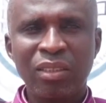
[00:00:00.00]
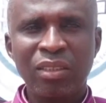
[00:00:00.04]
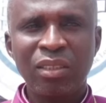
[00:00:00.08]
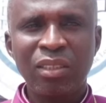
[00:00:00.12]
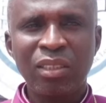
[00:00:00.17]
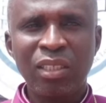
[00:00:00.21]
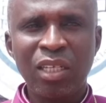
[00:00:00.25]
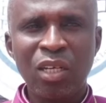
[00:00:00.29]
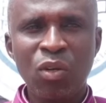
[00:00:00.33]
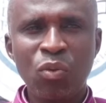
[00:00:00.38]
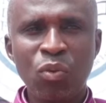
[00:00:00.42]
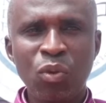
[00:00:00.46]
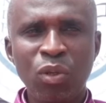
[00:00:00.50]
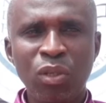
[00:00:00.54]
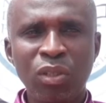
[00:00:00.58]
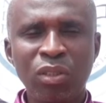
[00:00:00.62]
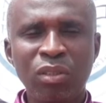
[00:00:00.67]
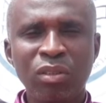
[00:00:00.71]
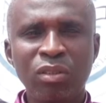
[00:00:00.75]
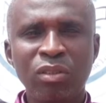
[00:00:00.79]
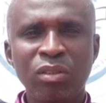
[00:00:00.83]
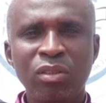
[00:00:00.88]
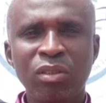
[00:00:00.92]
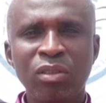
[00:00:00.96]
they
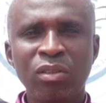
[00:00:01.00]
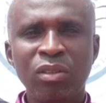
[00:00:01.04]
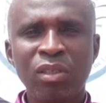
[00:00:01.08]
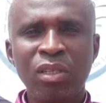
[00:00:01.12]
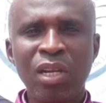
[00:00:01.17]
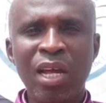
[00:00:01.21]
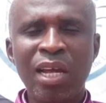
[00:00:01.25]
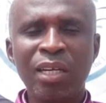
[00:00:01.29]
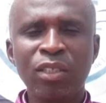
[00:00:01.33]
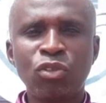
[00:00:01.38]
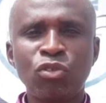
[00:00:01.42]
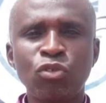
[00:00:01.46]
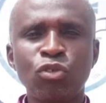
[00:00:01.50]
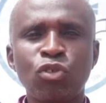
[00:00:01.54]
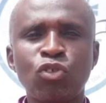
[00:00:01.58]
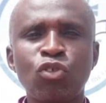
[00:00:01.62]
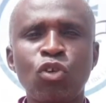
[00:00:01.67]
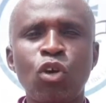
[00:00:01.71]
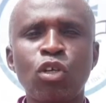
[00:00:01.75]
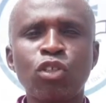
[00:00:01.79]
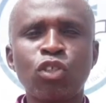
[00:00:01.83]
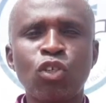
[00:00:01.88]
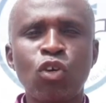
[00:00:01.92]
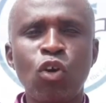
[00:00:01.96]
will learn to
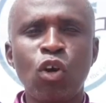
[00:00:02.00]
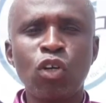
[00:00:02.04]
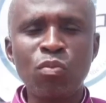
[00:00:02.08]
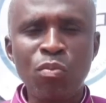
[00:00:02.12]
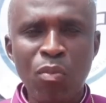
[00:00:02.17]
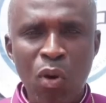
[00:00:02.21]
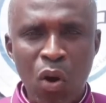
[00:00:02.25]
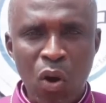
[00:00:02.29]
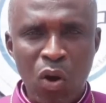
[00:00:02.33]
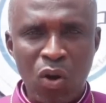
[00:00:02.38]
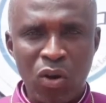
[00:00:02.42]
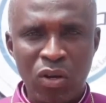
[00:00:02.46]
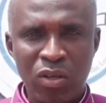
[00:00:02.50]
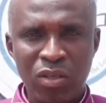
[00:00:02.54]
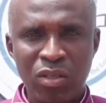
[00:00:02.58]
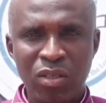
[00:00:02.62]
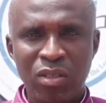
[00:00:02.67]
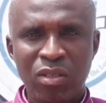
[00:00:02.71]
trust God more.